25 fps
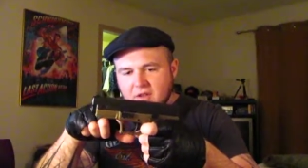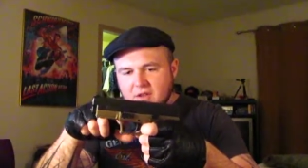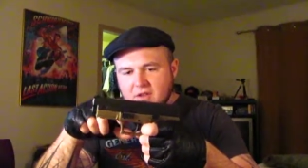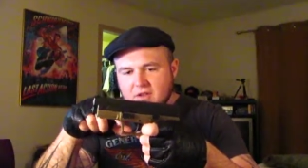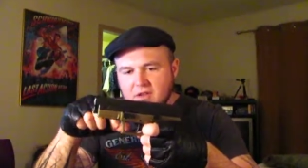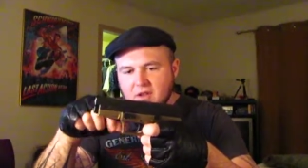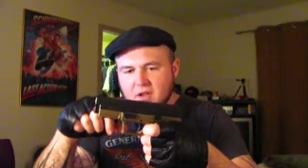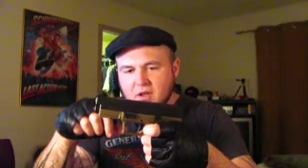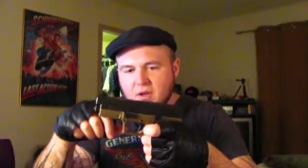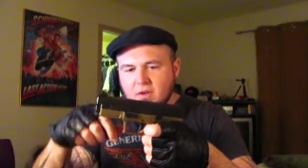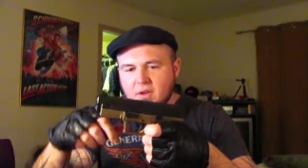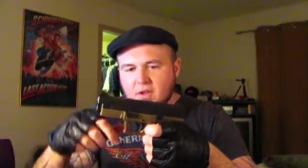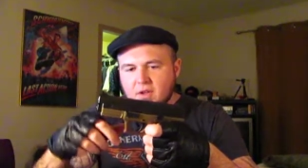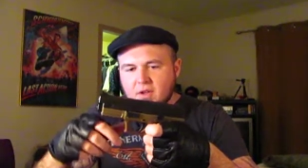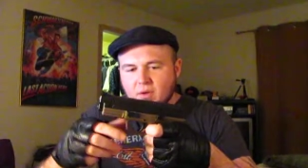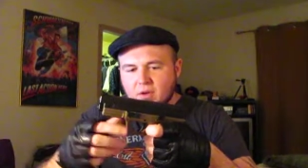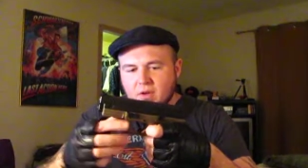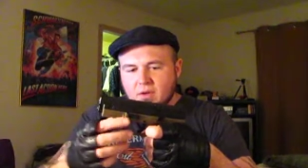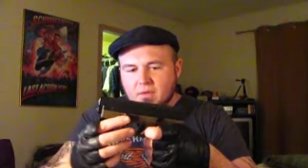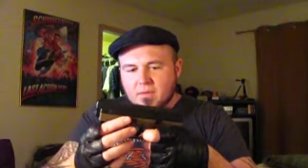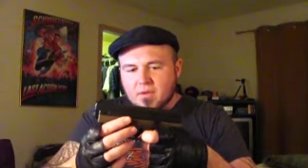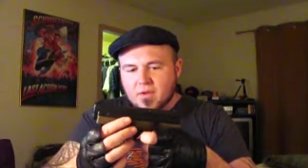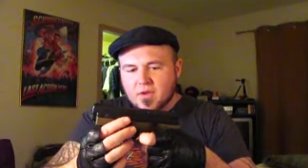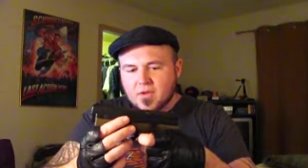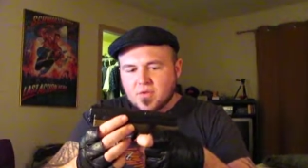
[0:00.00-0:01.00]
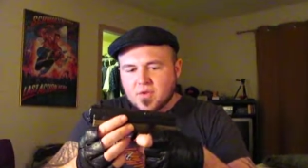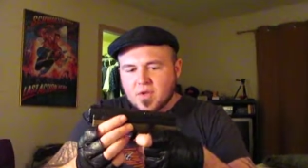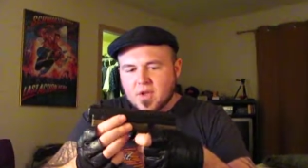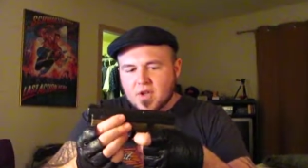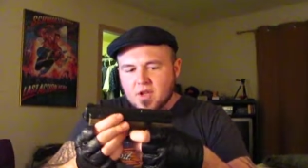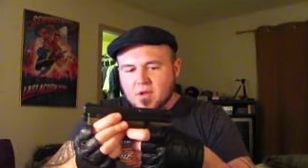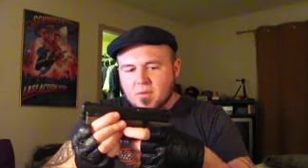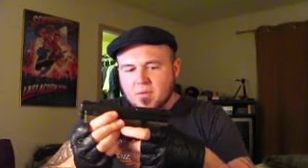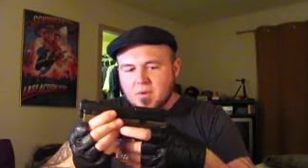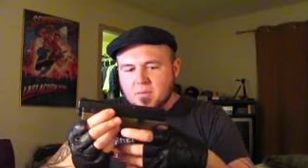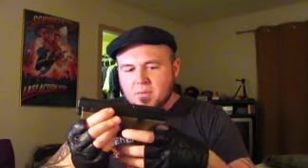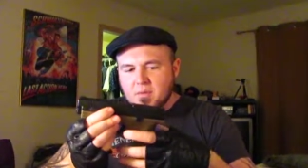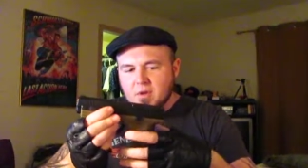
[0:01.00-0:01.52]
So in order for the trigger
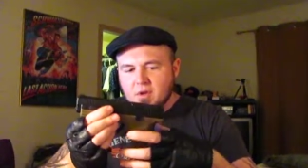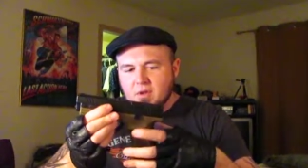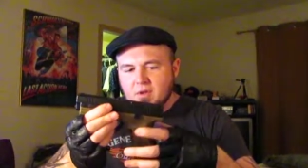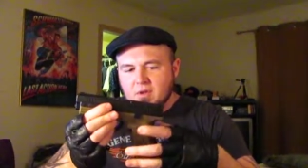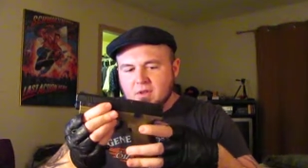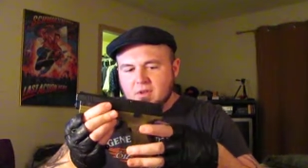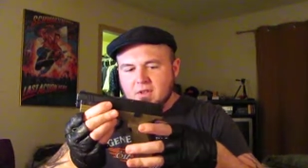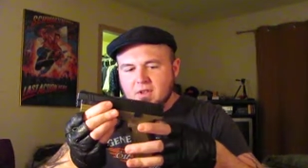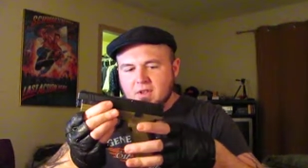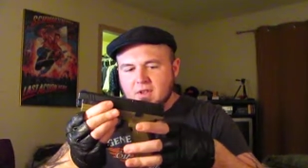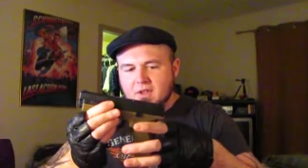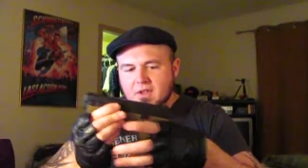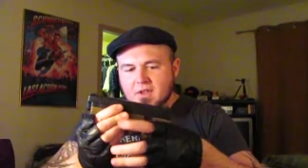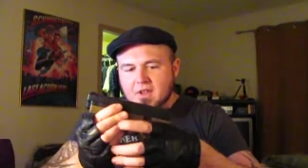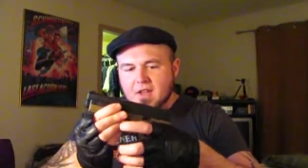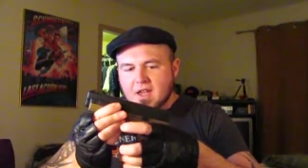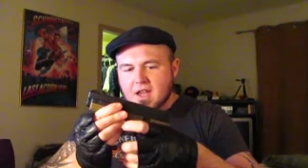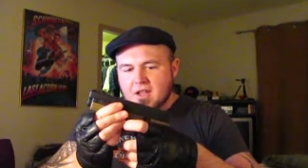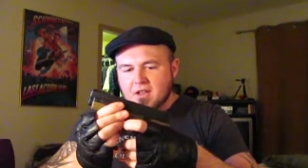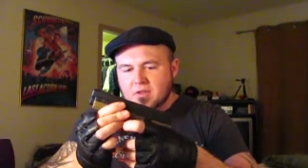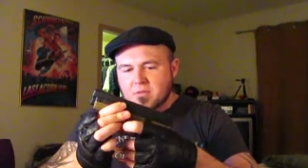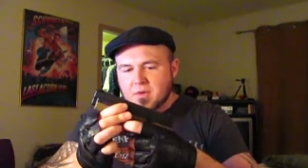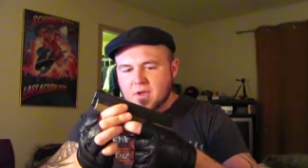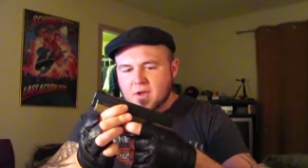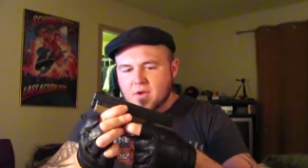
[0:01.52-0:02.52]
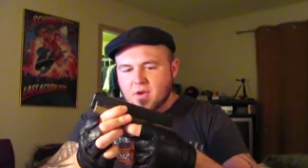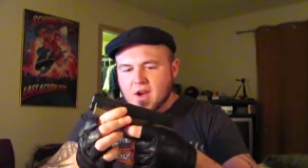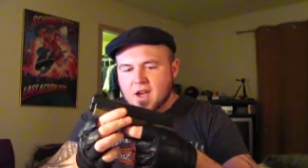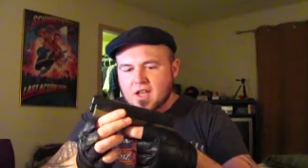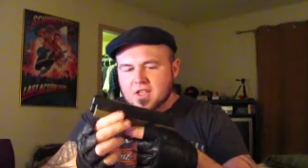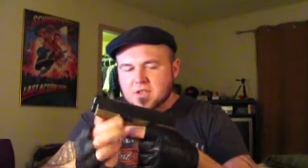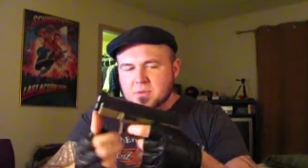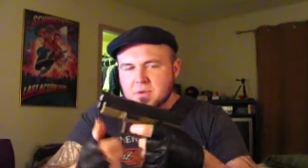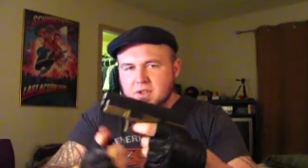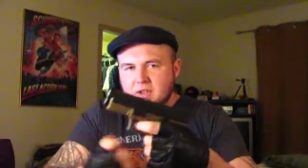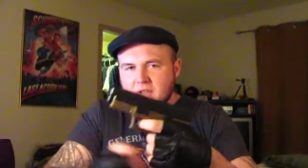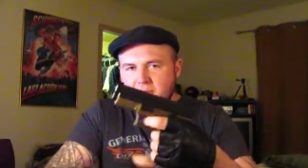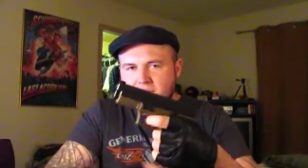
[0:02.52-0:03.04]
to be pulled, you have to be
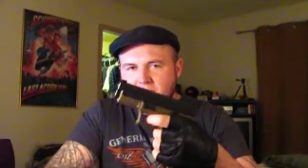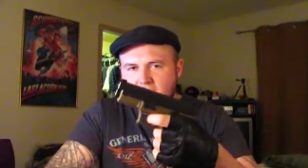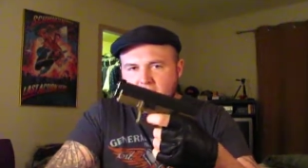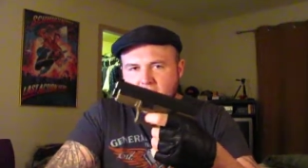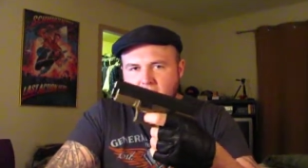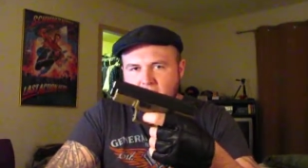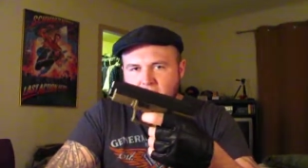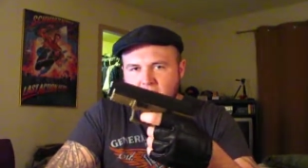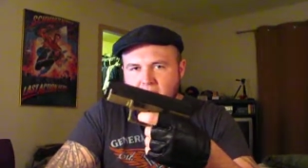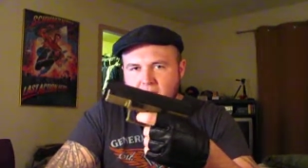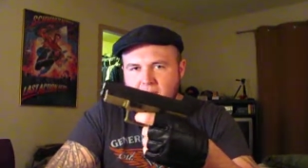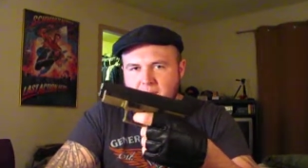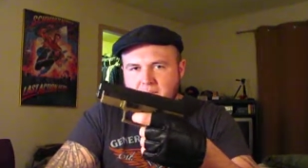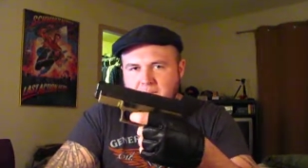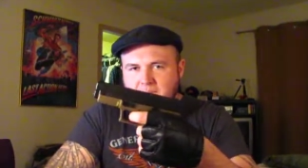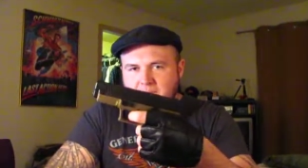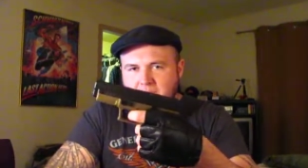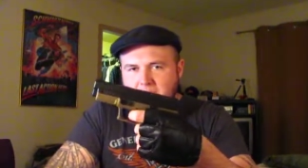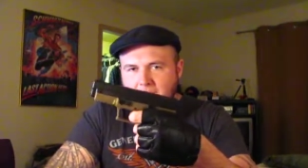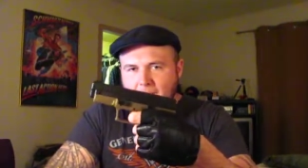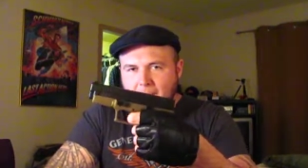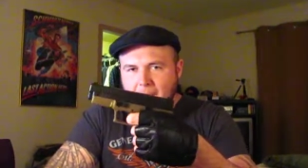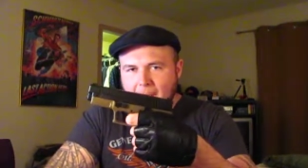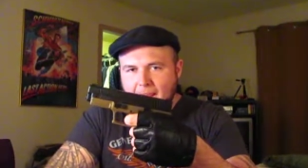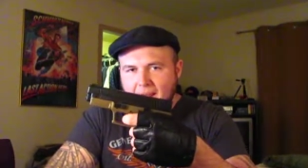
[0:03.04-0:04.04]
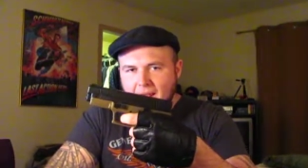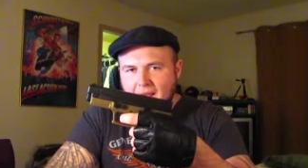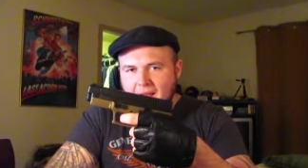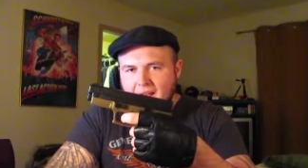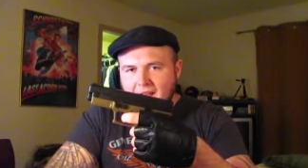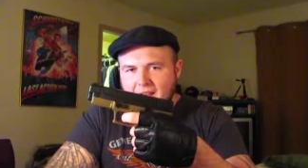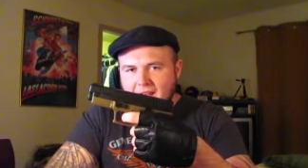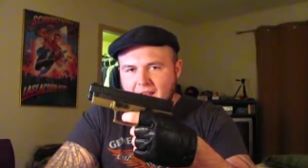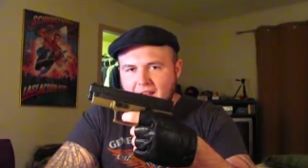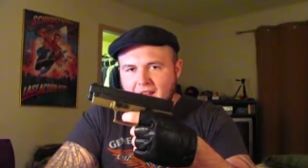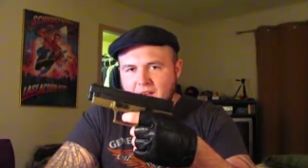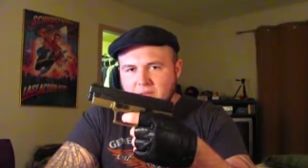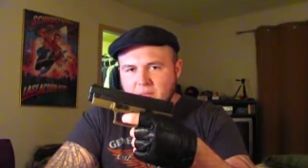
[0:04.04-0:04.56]
grasping the firearm
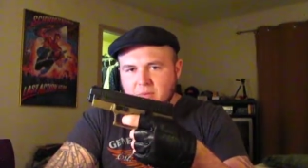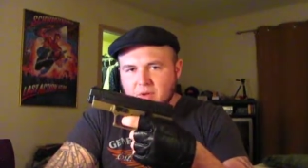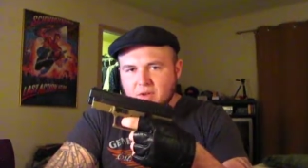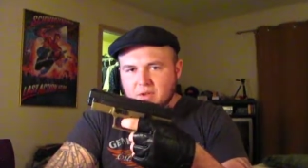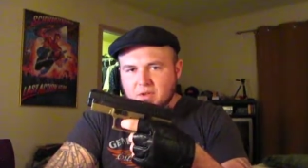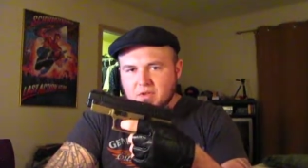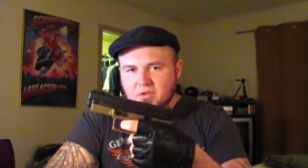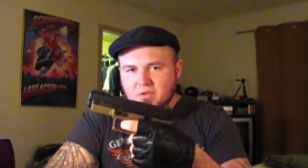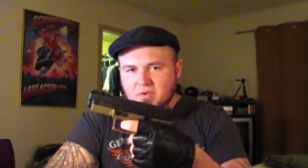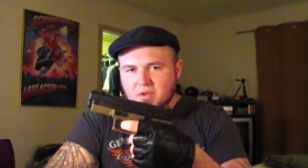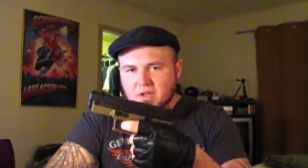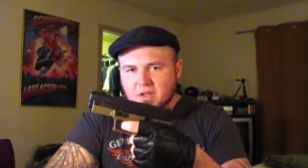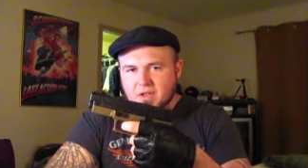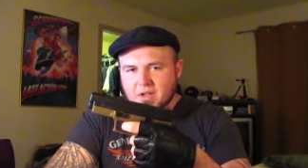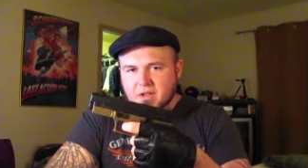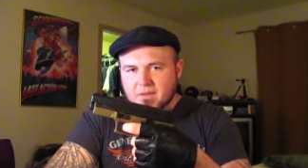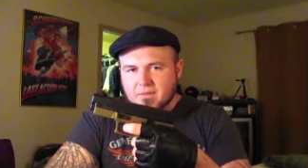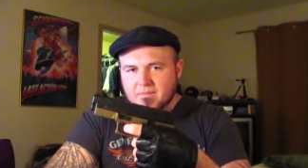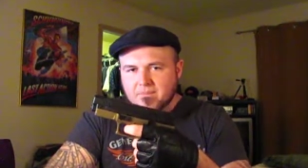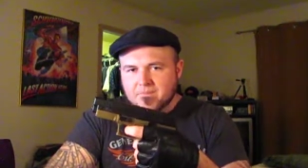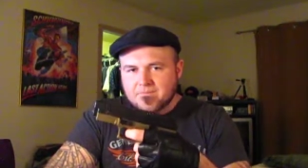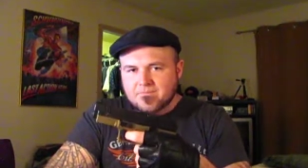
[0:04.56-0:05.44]
and pull the trigger.